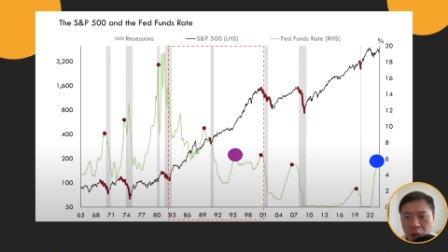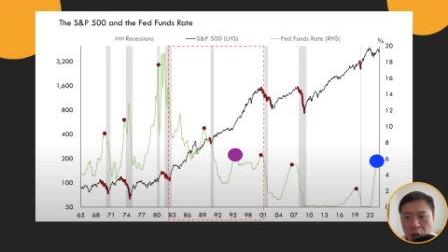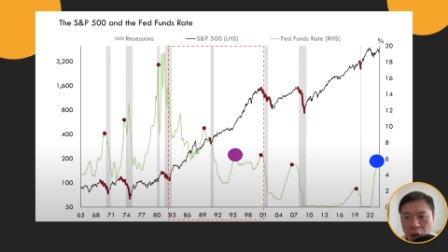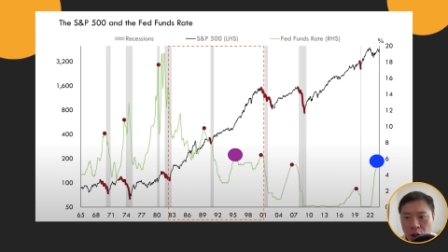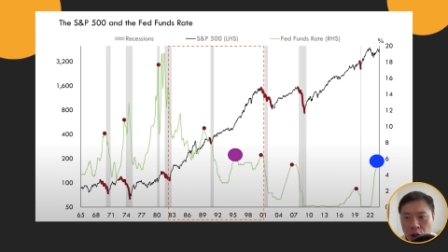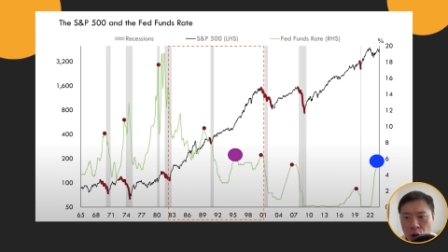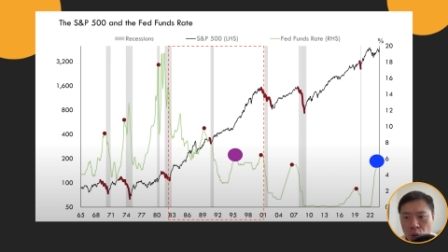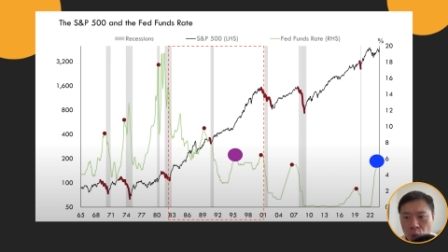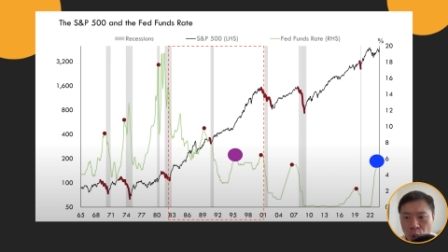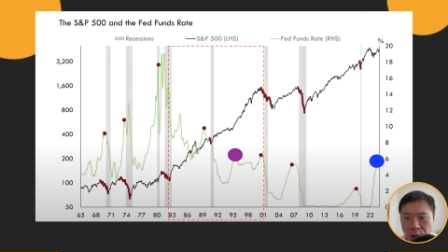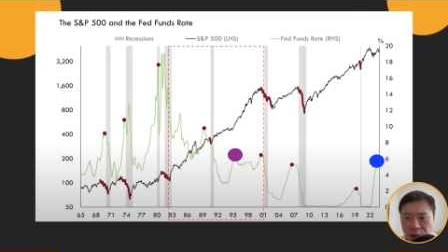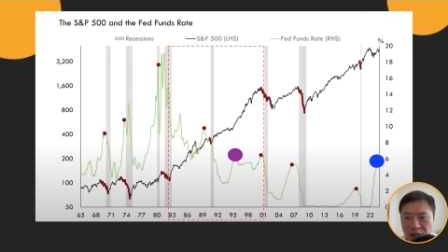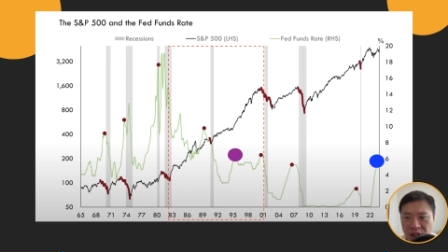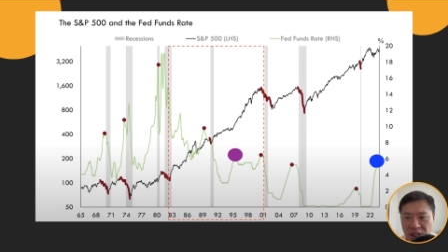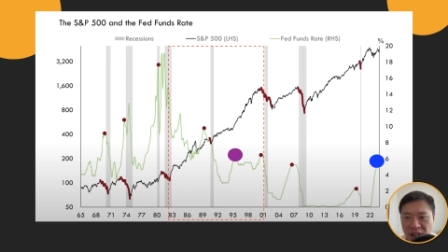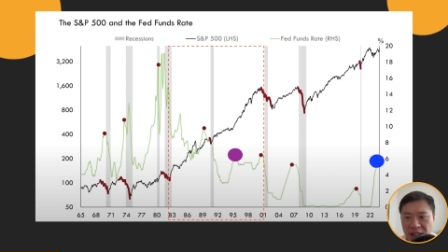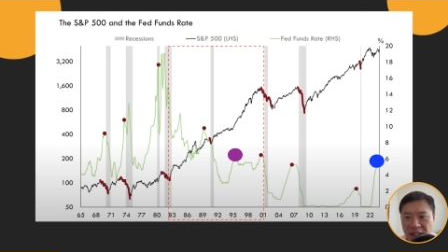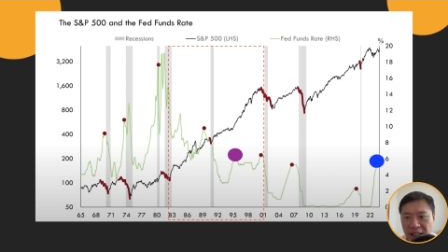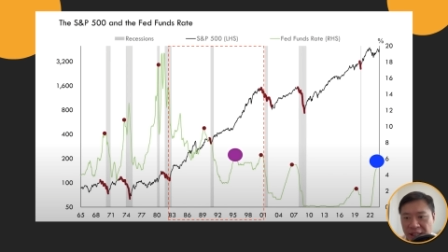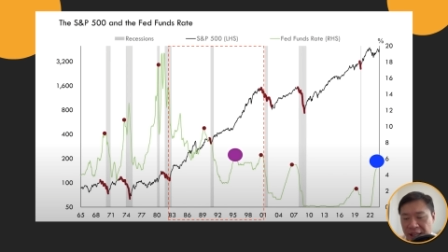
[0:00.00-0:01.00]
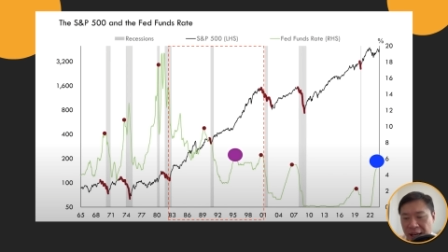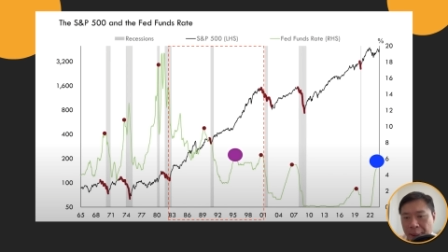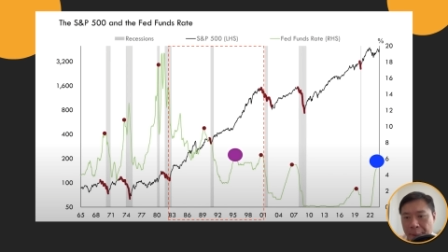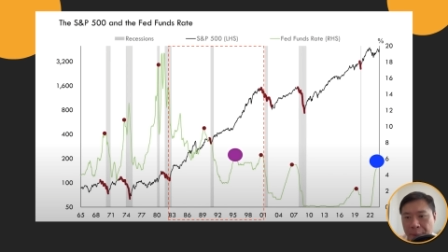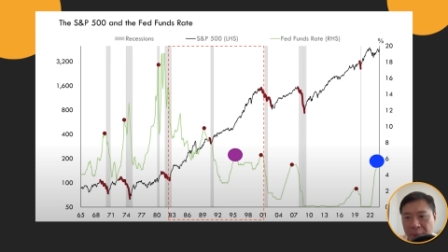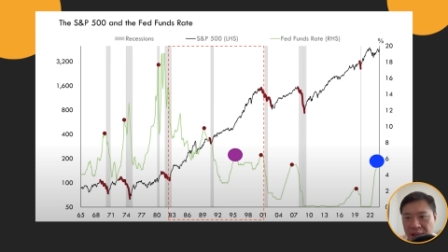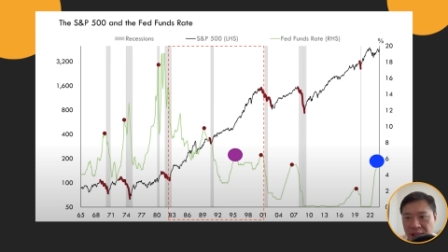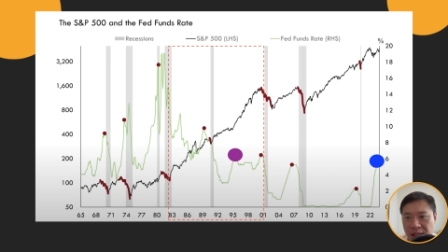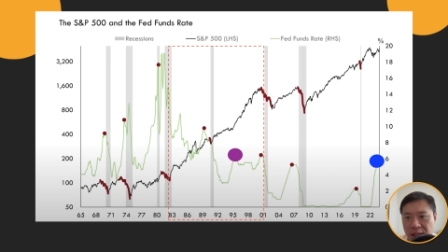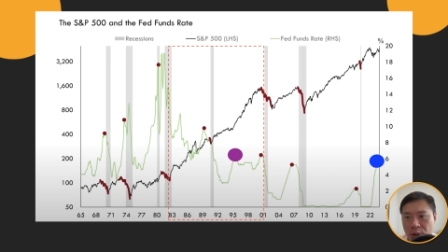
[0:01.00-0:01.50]
You would see that there are
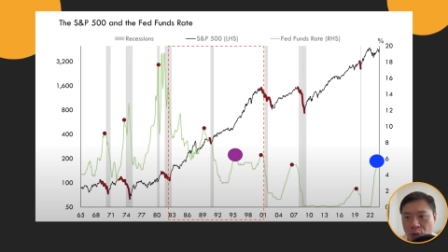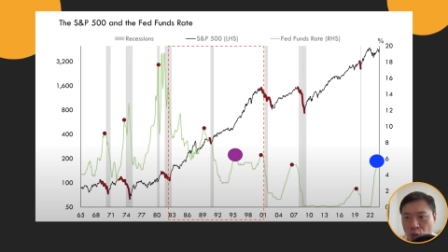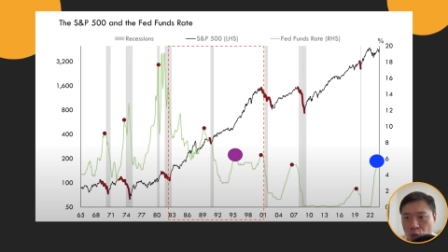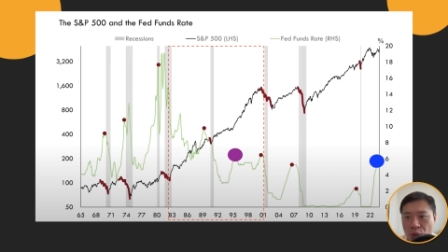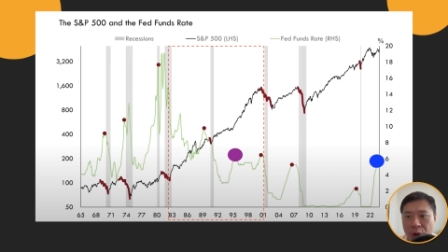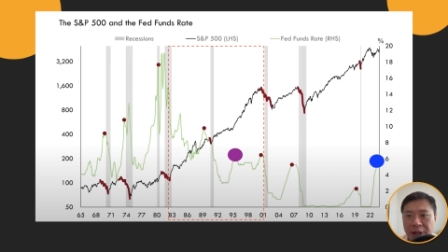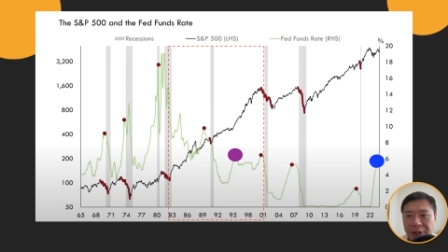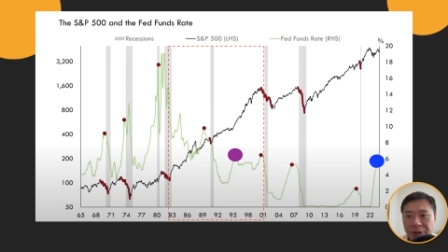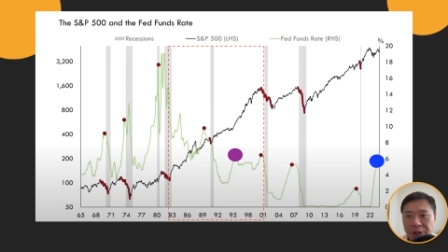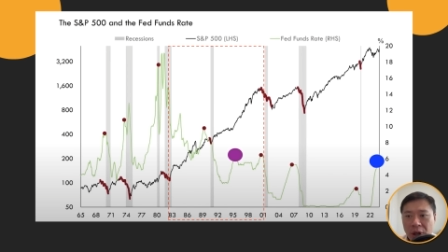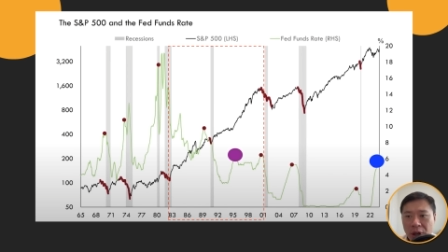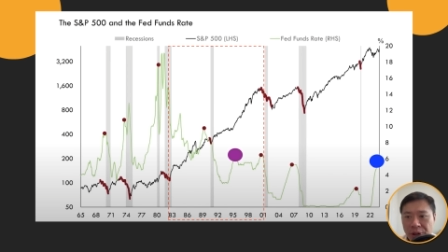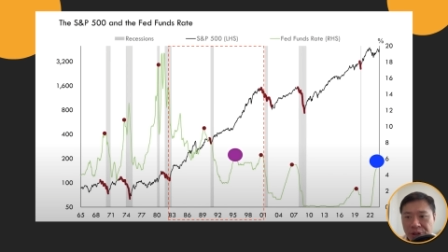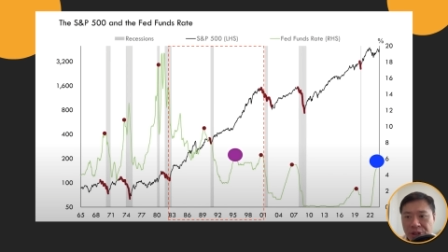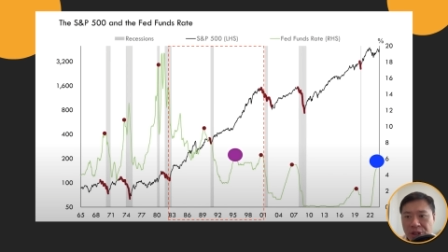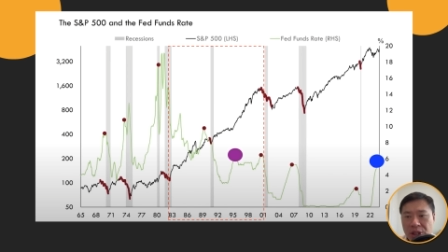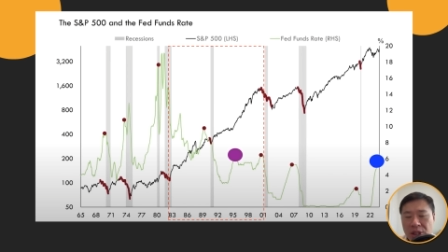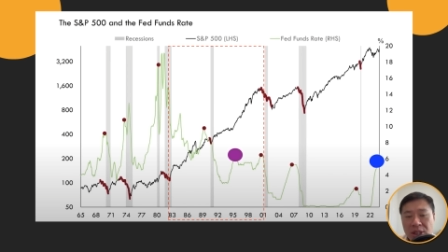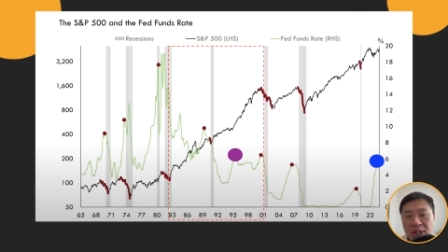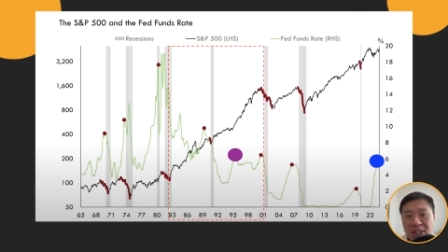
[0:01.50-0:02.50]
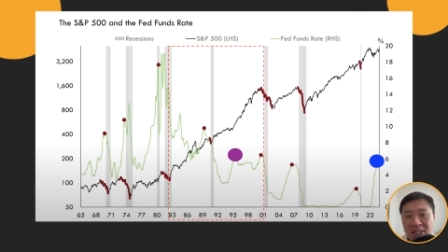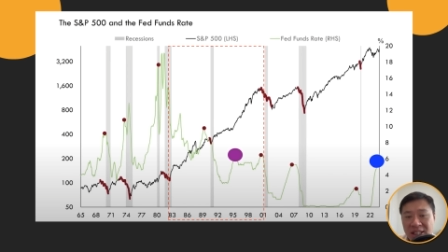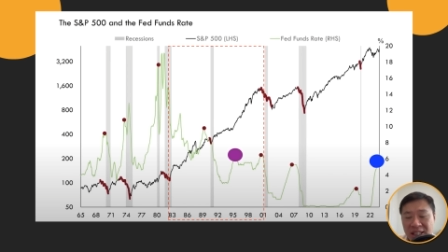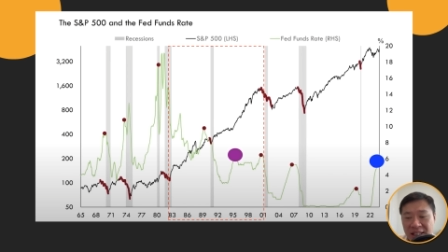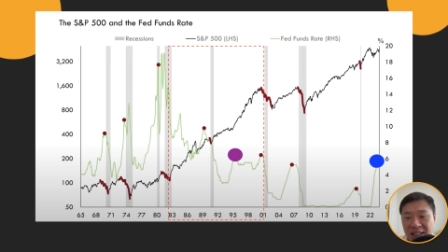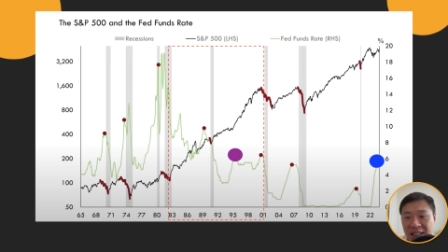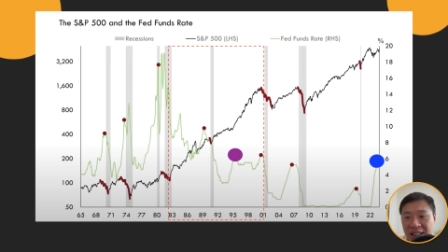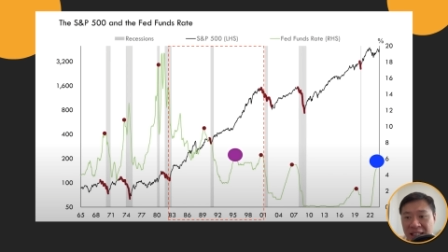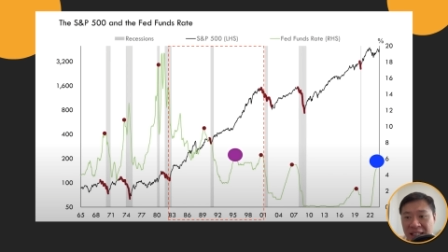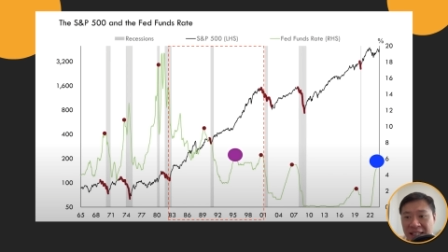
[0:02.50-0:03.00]
many red dots
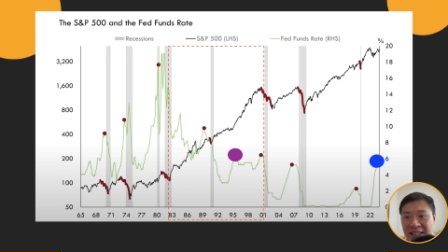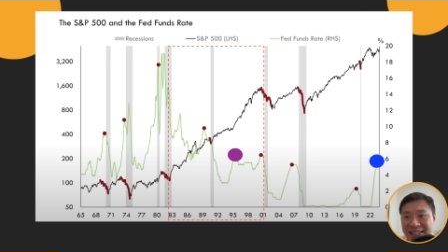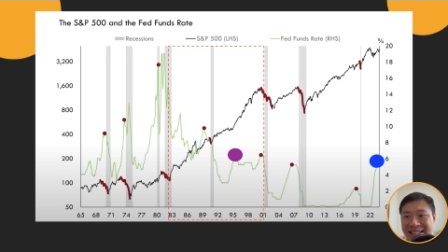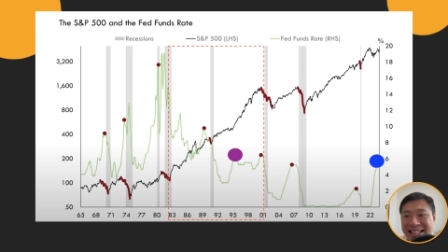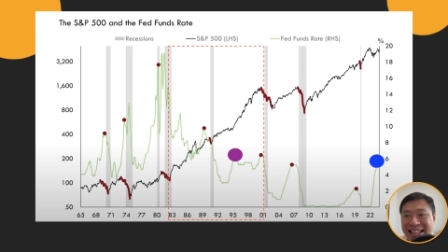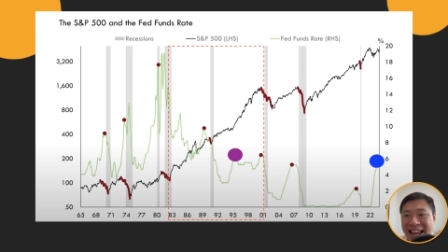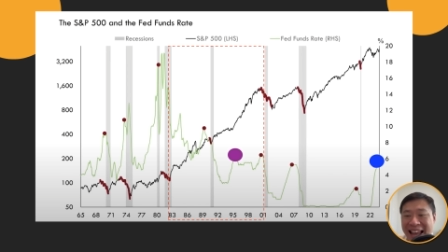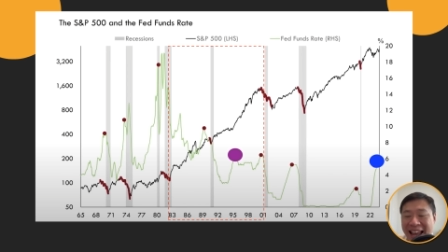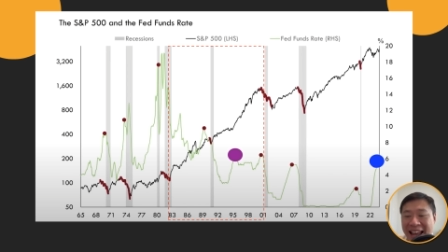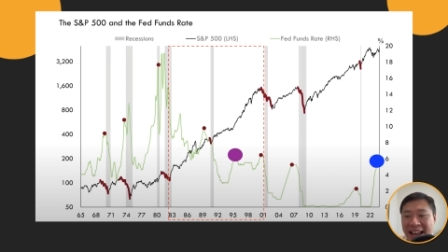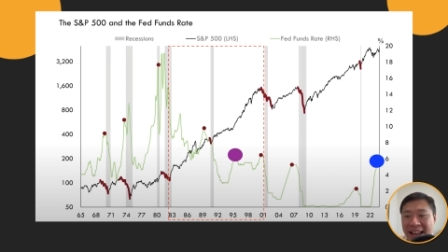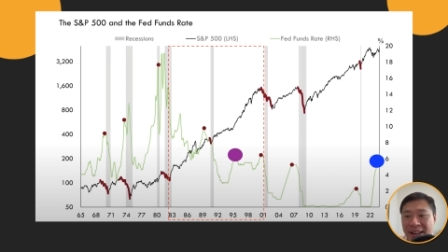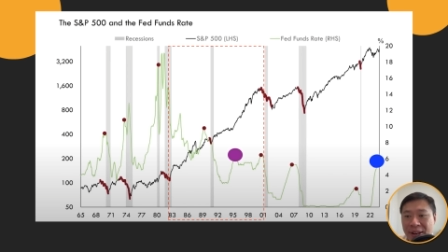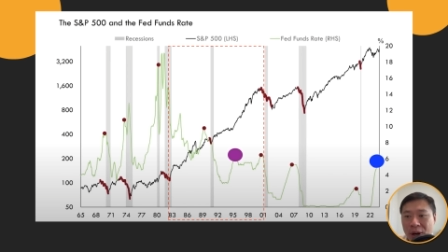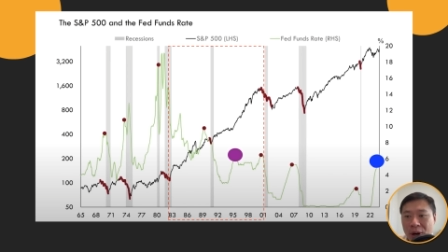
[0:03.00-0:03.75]
signaling the end